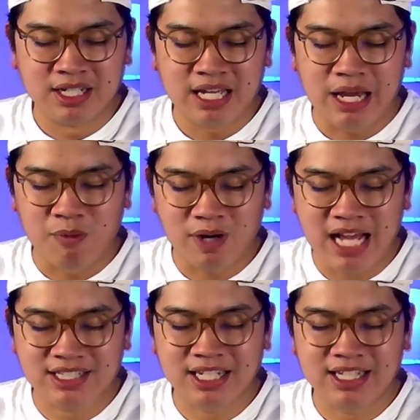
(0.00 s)
And we're
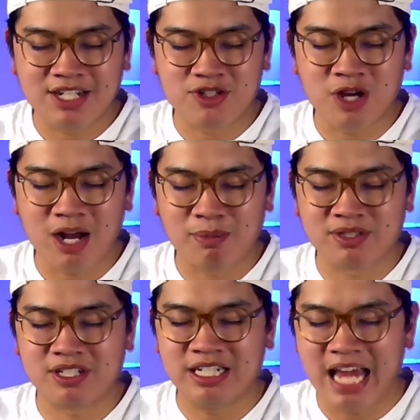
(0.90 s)
asking that you help us
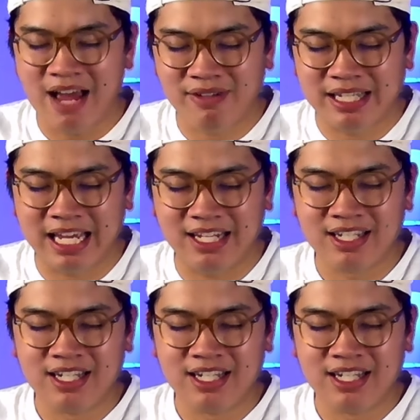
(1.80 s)
to navigate